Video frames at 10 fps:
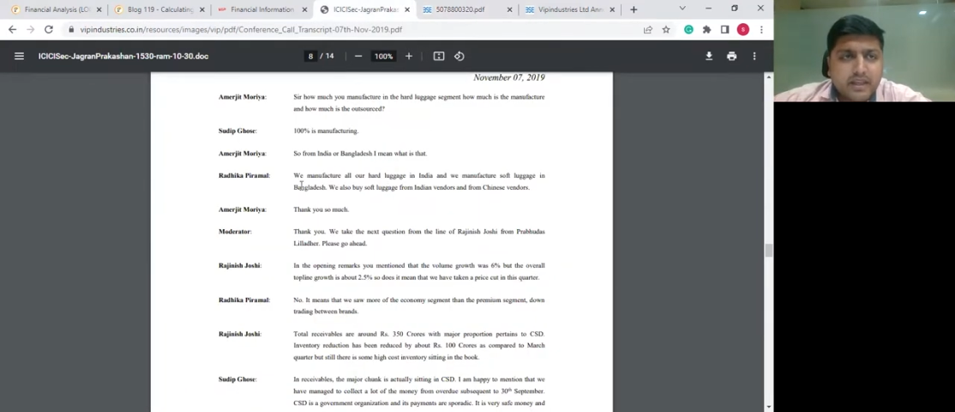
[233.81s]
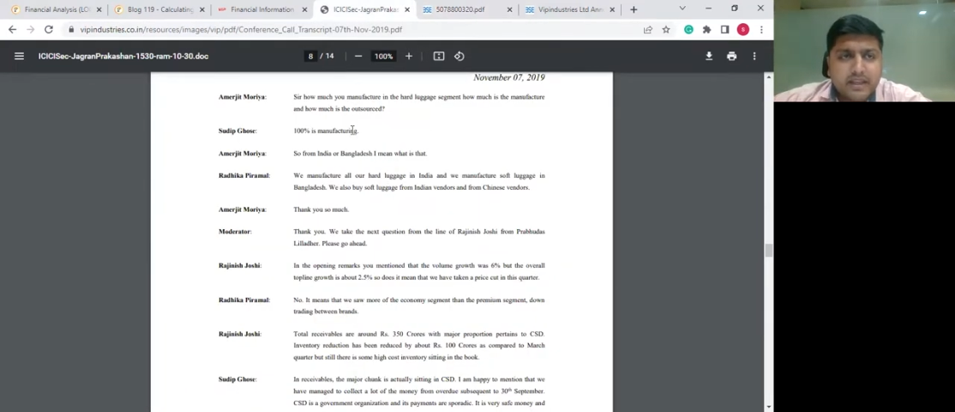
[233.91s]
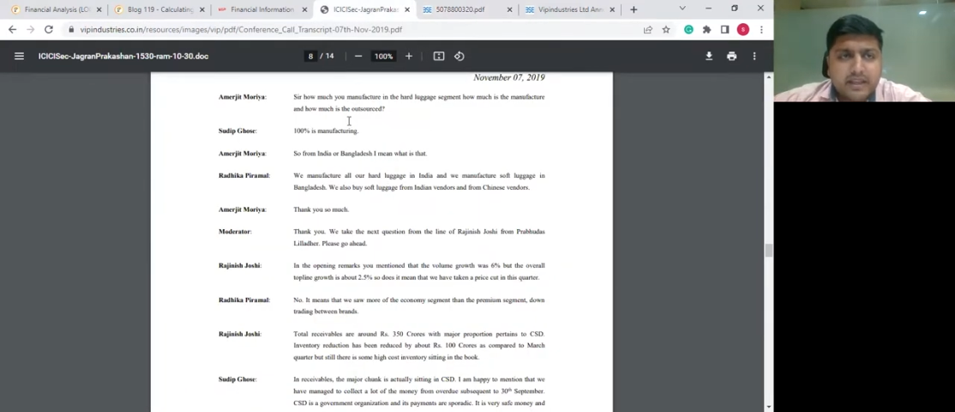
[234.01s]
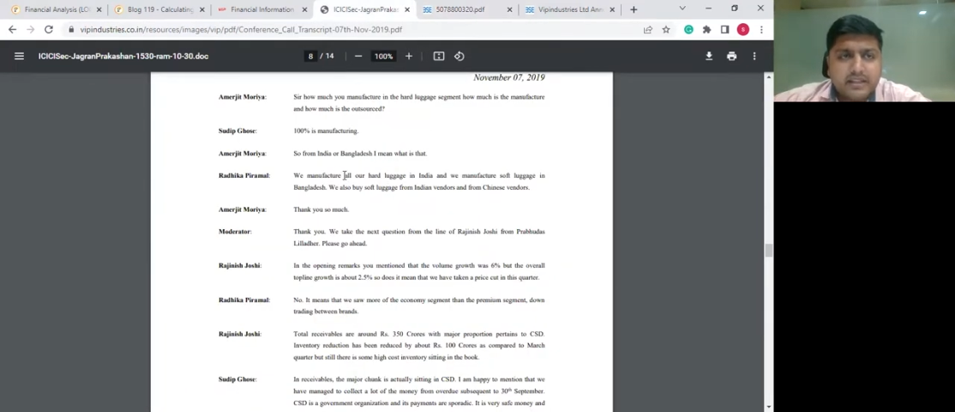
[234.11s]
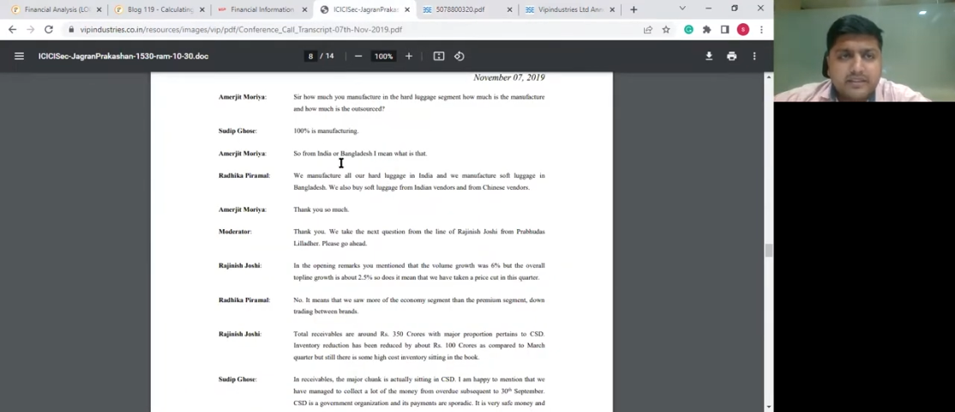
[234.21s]

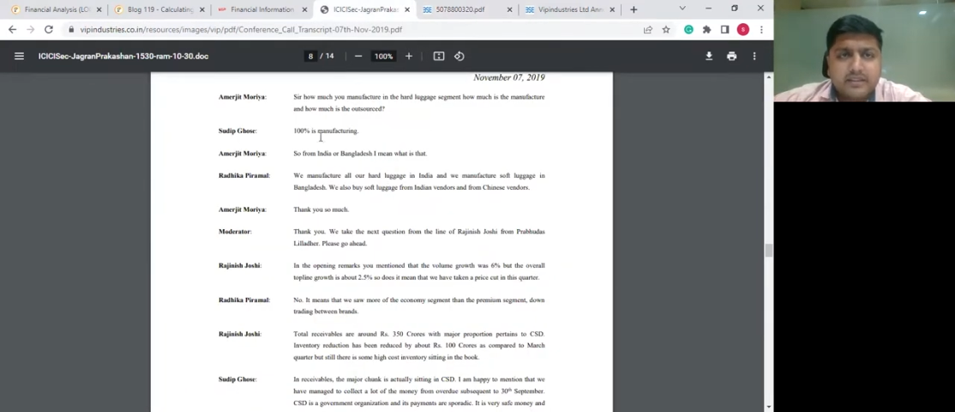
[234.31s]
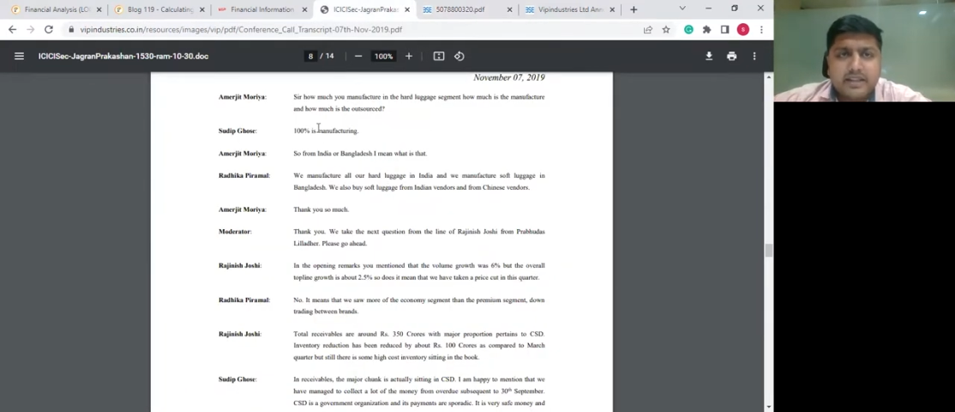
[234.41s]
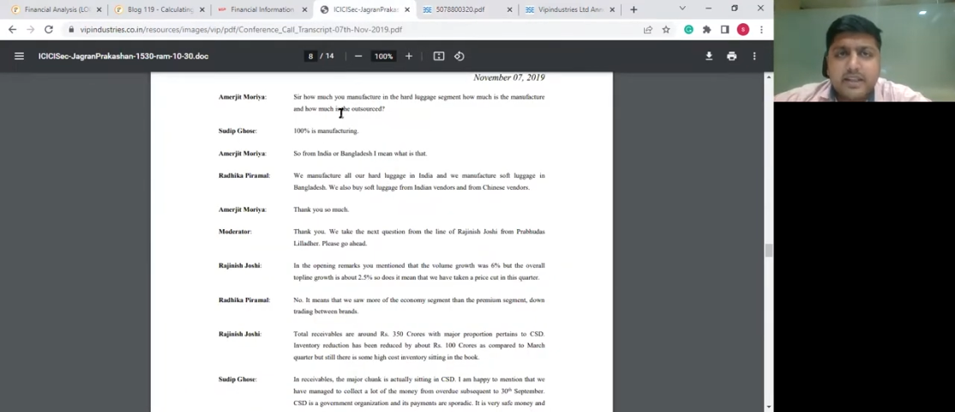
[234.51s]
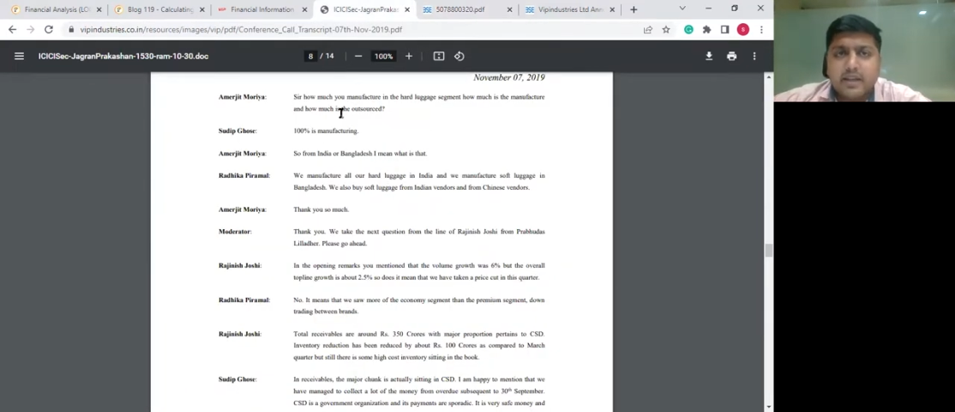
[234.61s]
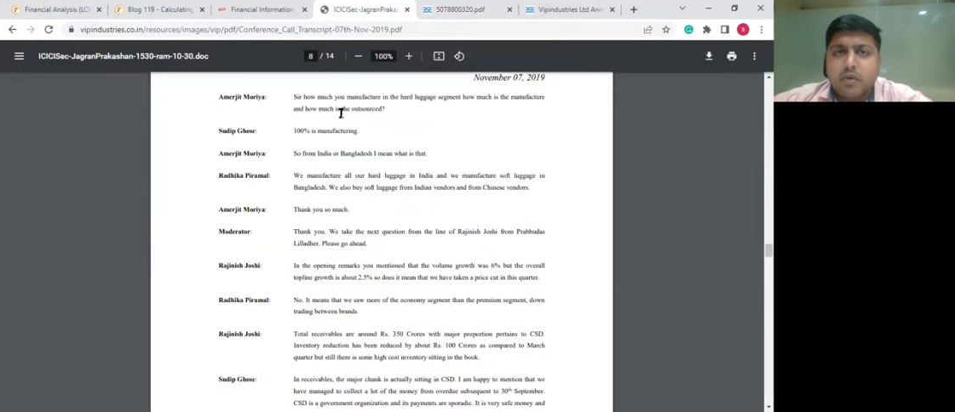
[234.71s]
is
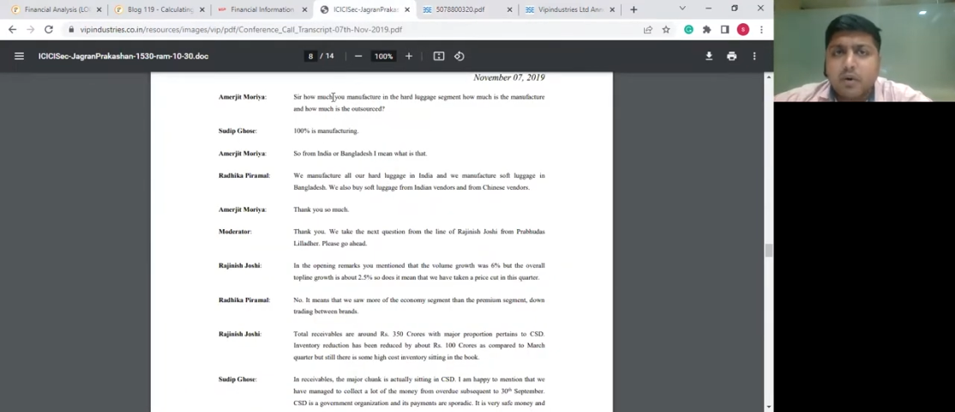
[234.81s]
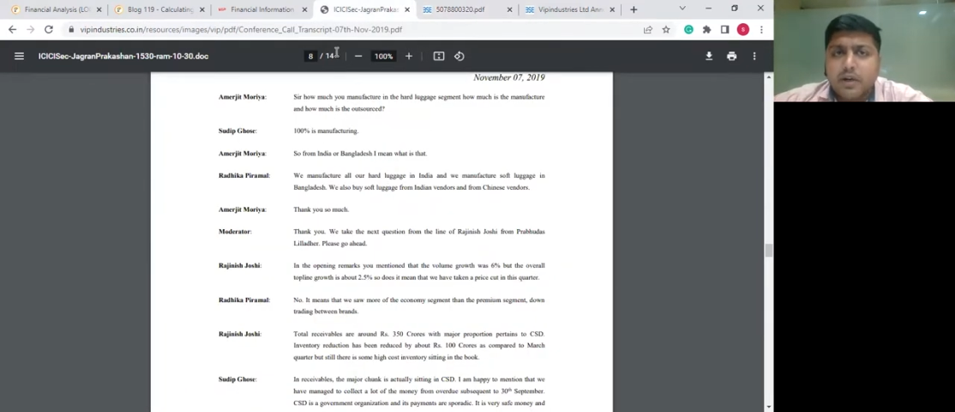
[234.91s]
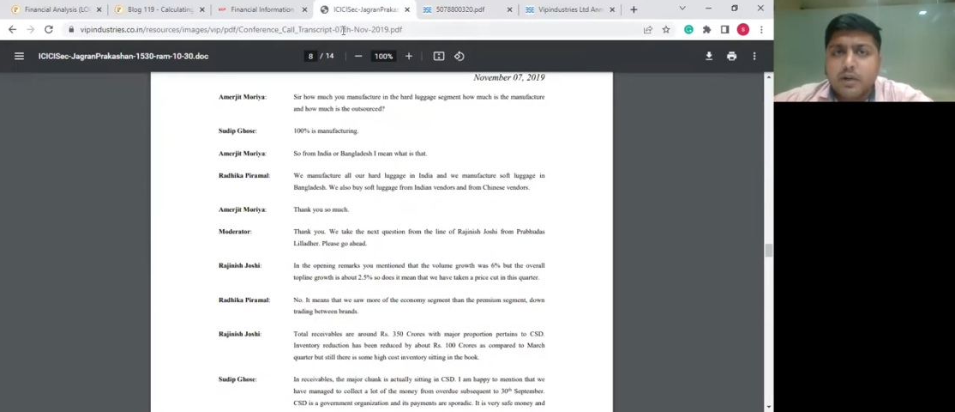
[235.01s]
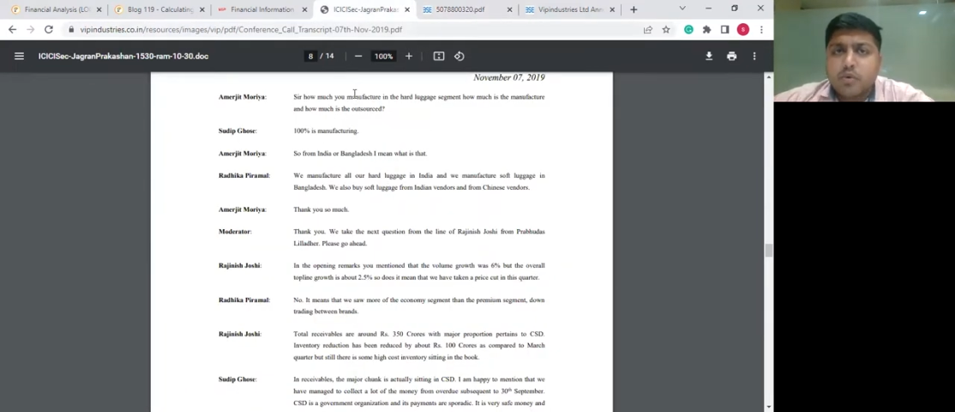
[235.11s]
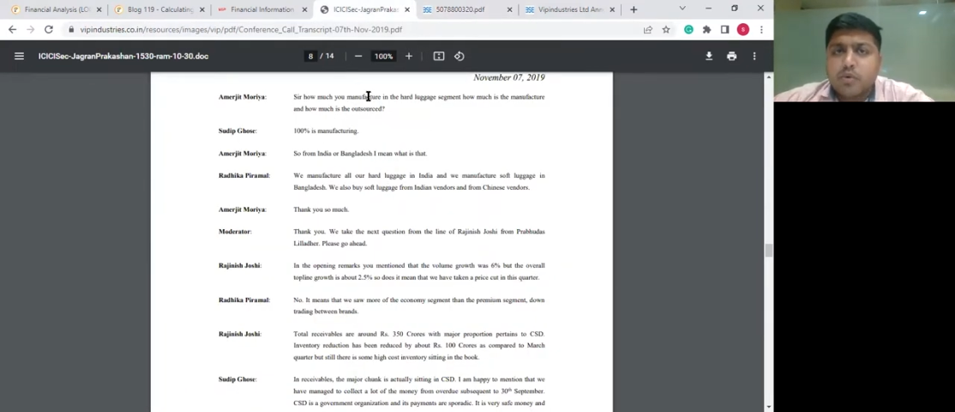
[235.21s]
the
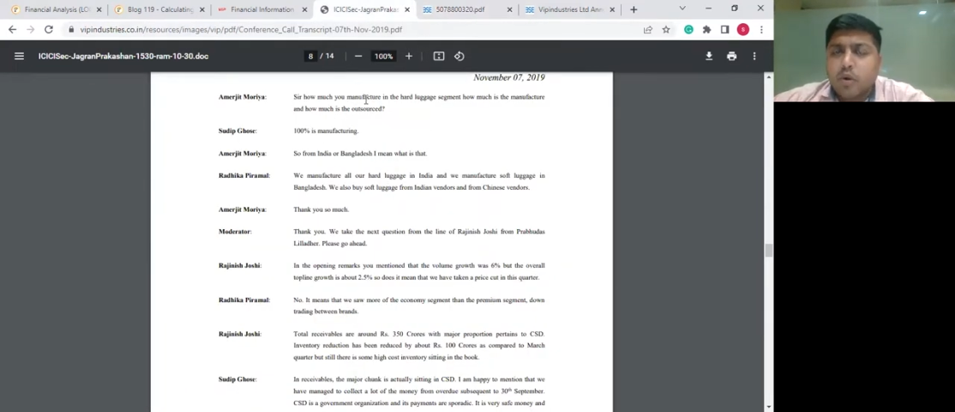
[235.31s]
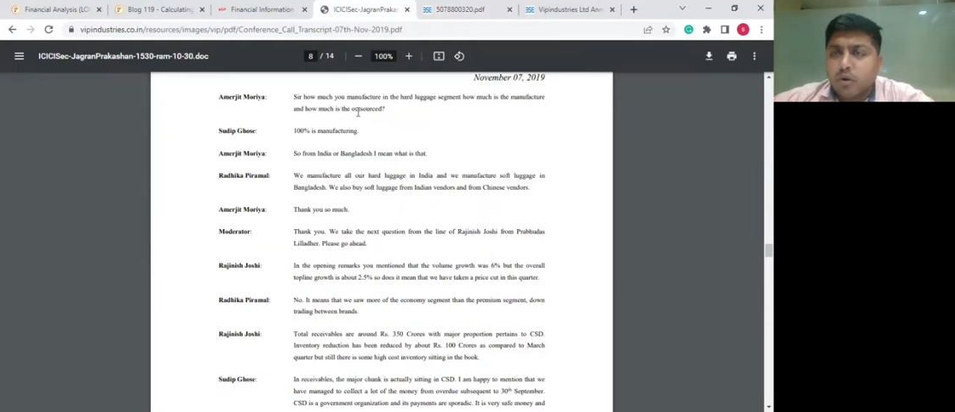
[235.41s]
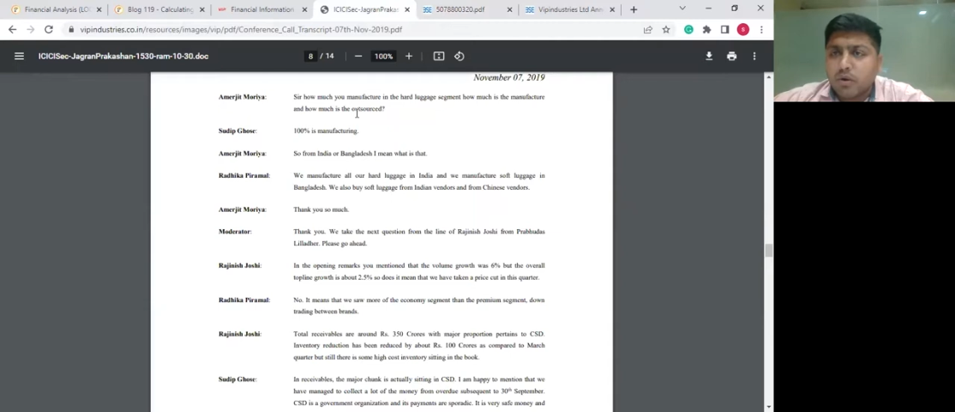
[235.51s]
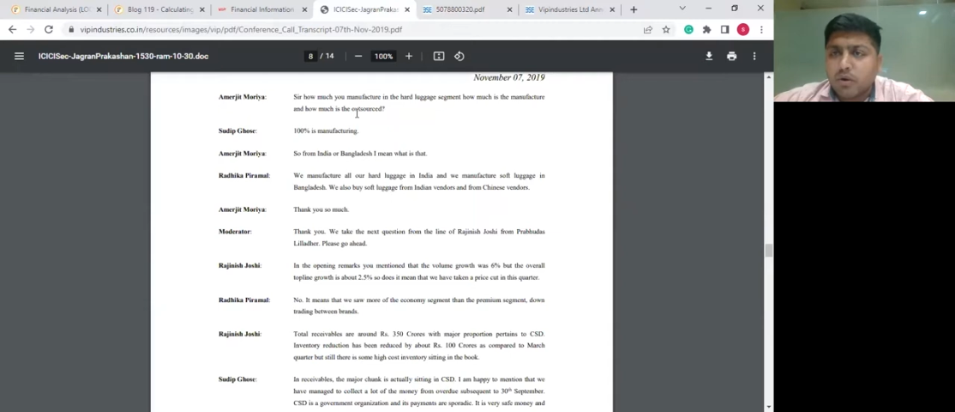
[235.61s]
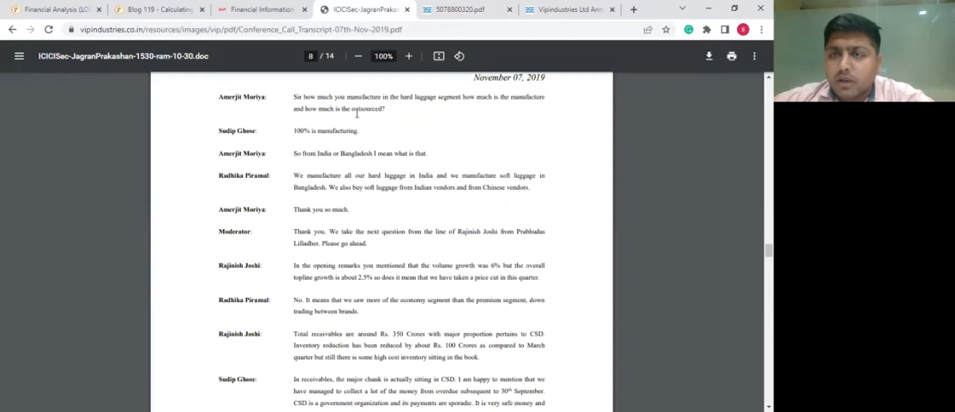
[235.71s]
Q2
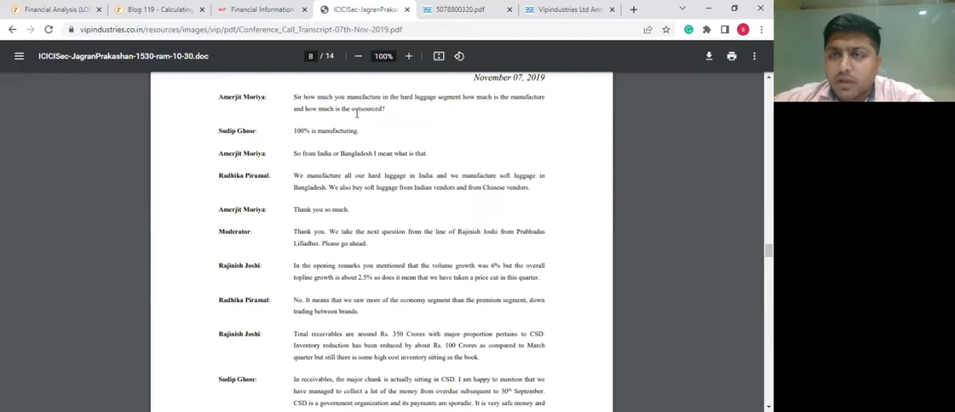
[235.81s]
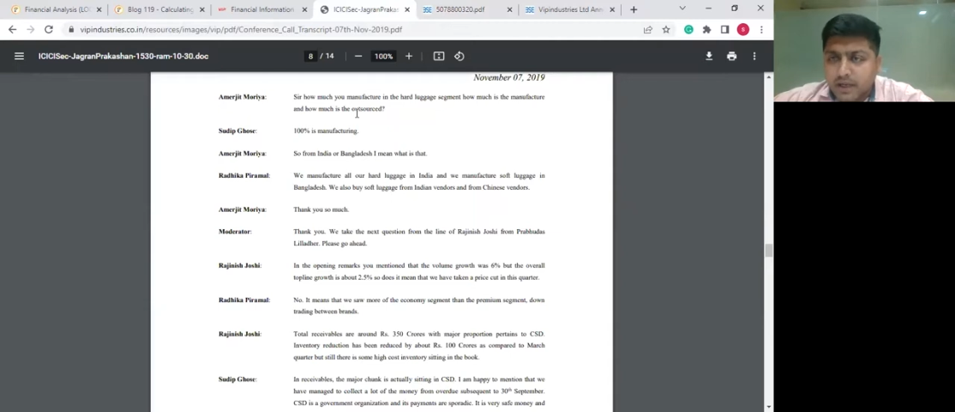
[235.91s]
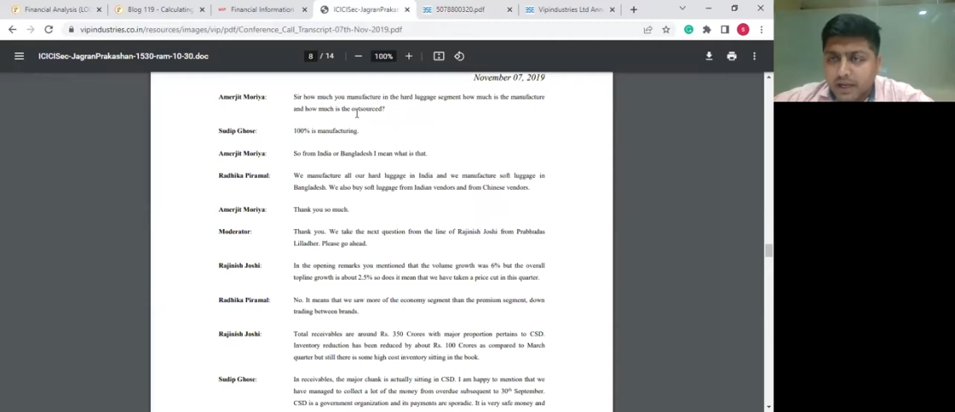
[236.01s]
con call